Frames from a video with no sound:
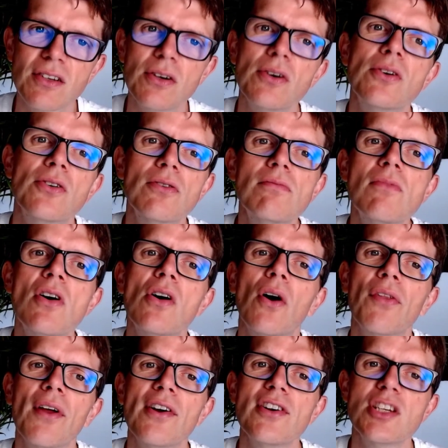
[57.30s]
cool,
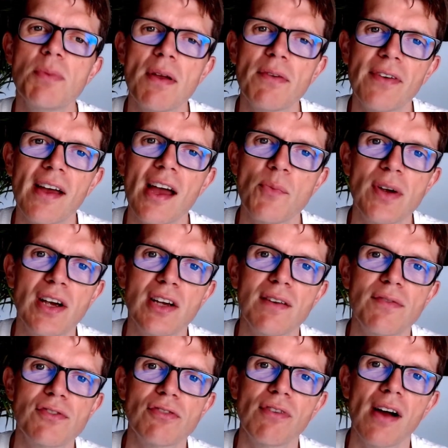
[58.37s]
although to be fair, we could
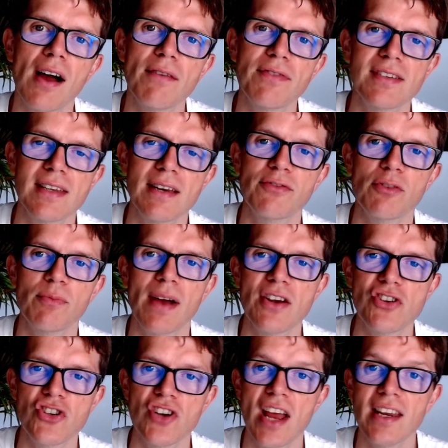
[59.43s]
have derived this
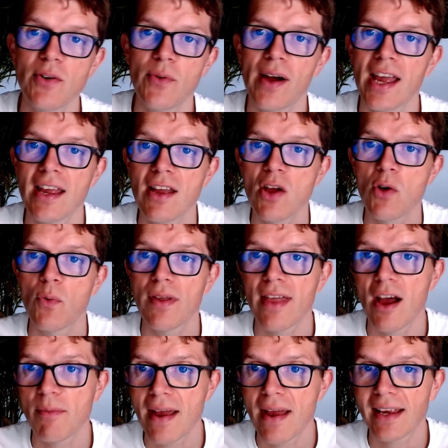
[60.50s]
information anyway
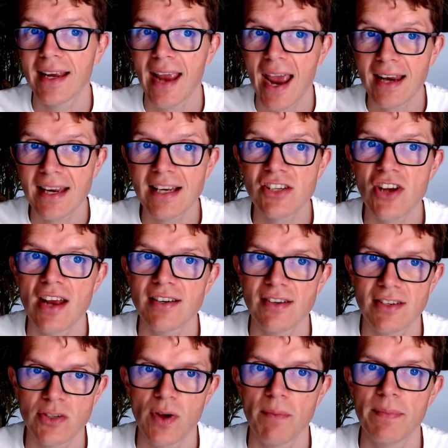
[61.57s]
without making any
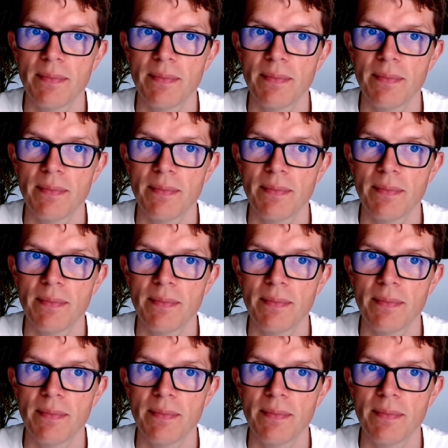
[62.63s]
changes to our